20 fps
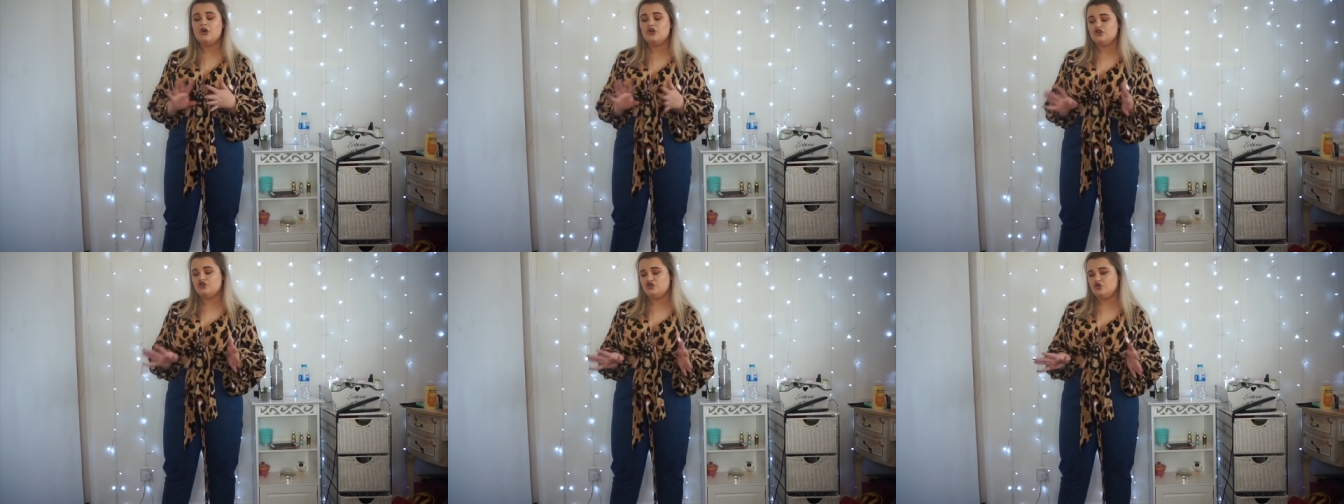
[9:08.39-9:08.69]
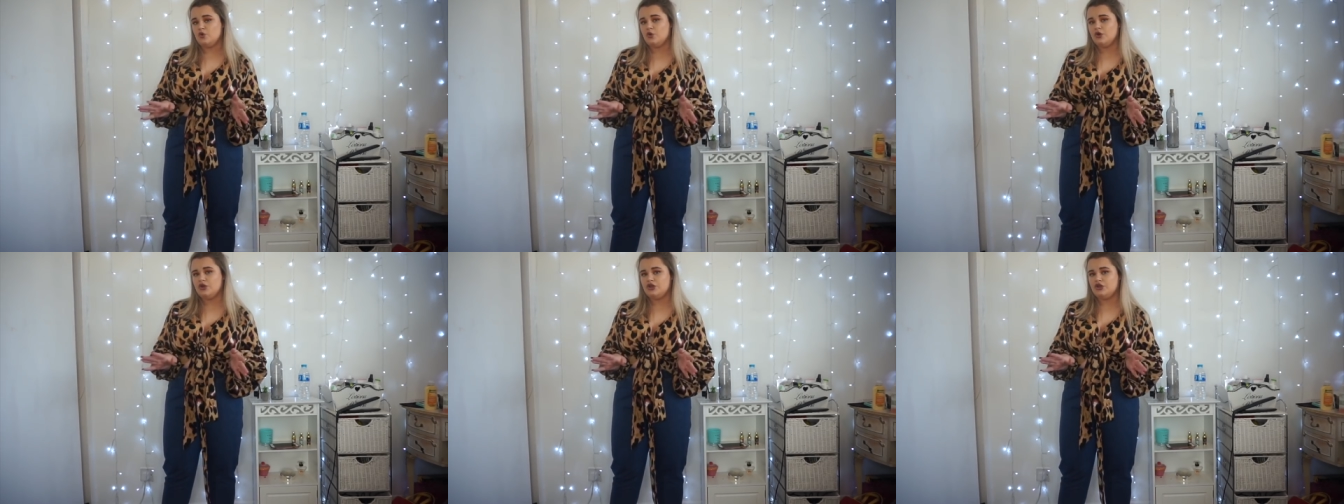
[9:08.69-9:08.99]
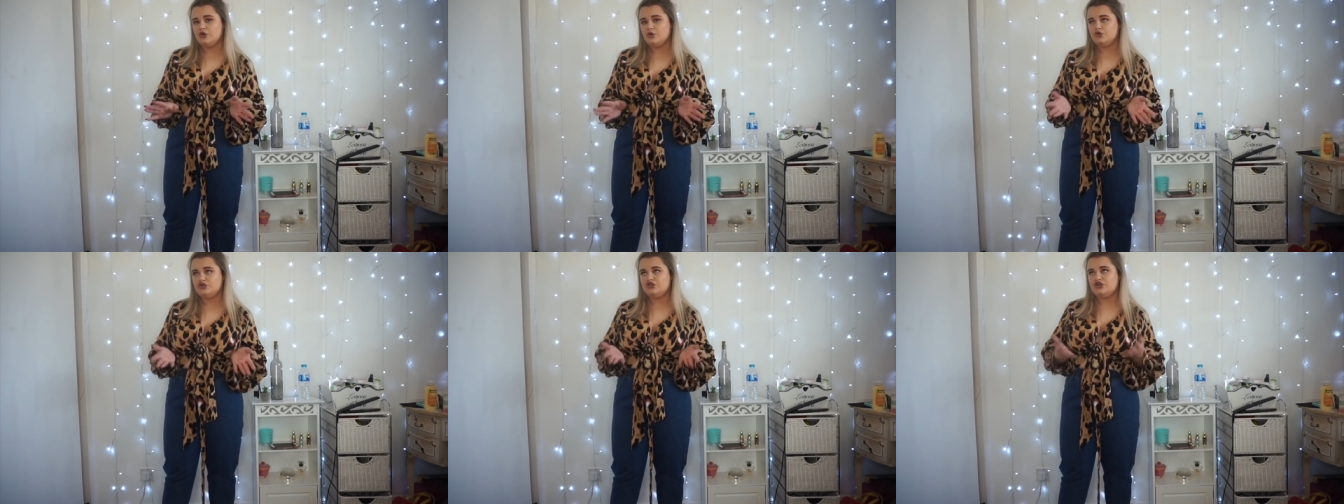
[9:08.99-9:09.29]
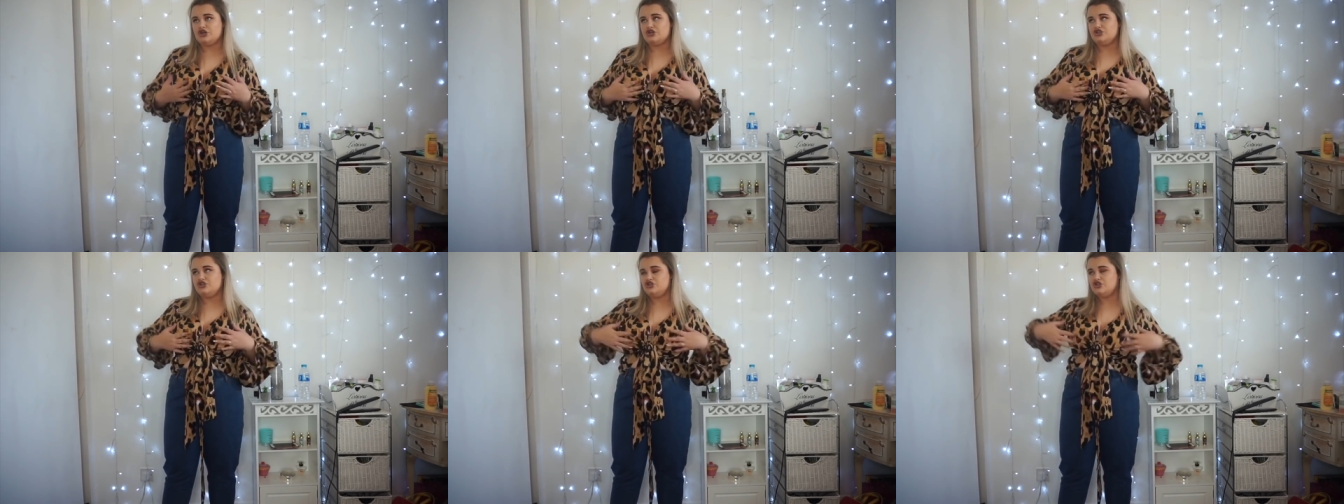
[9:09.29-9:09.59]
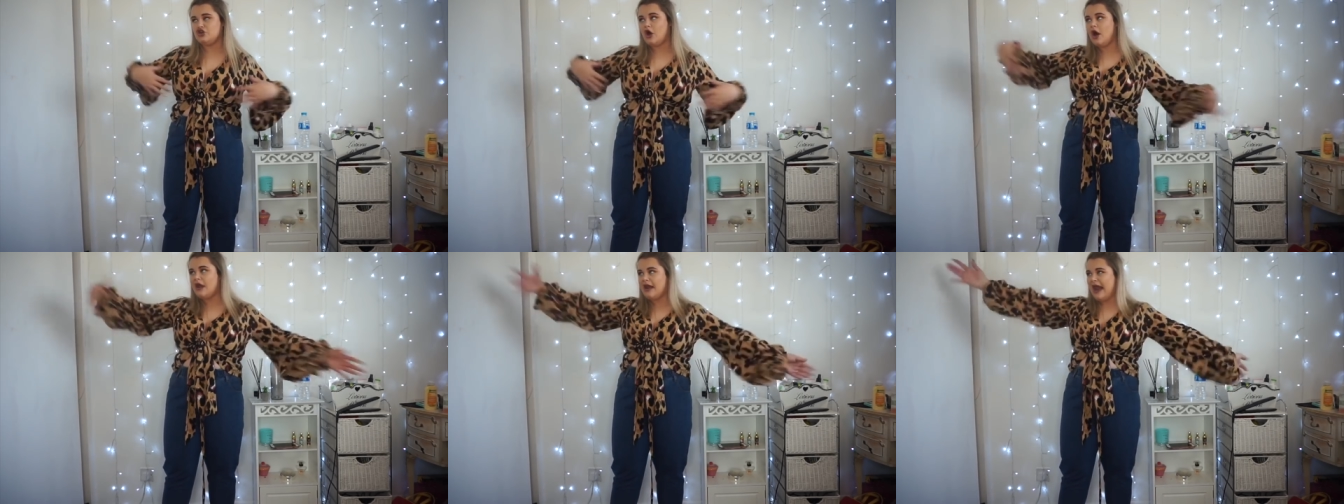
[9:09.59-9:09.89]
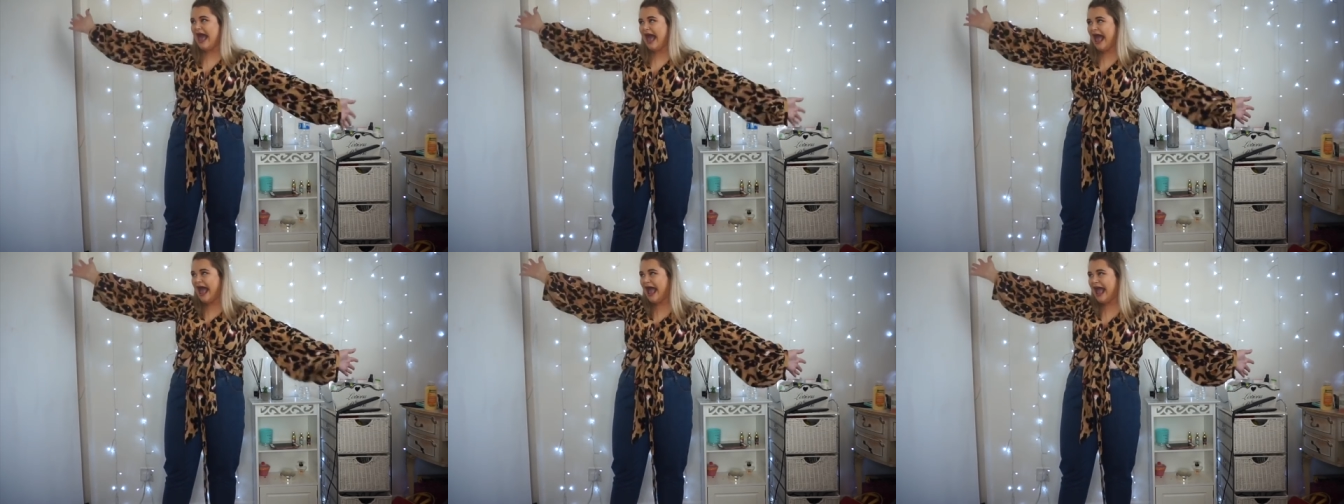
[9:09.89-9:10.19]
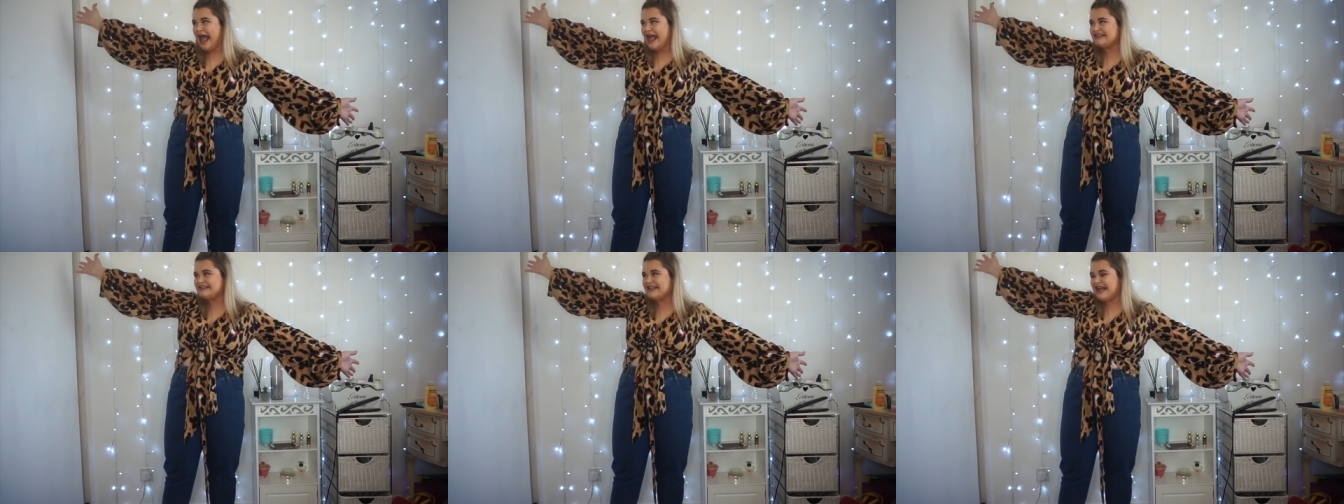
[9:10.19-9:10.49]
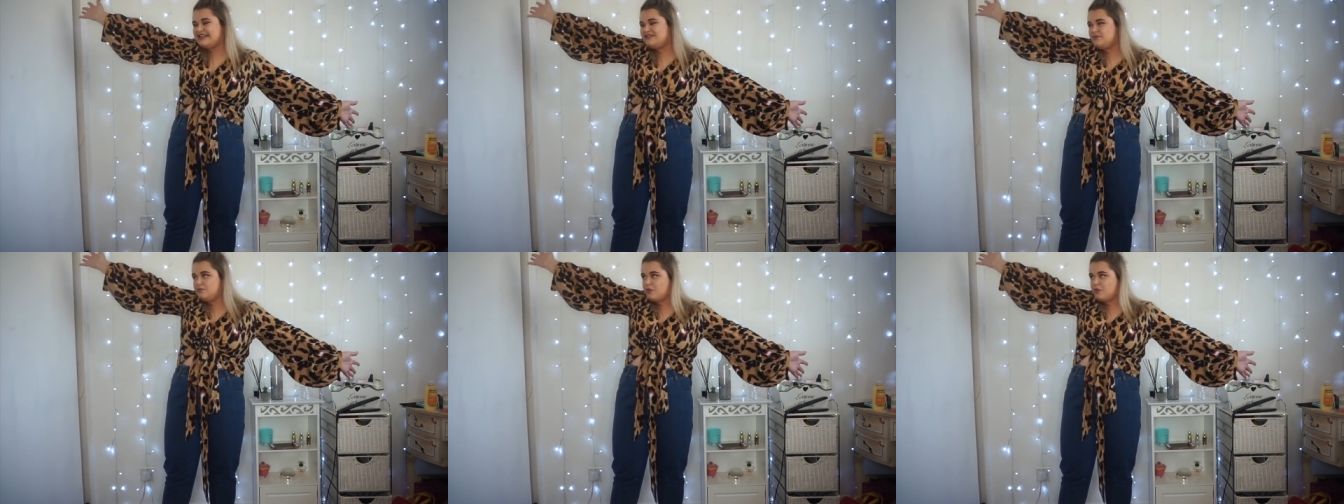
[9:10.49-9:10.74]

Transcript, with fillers: so cute, so nice, it's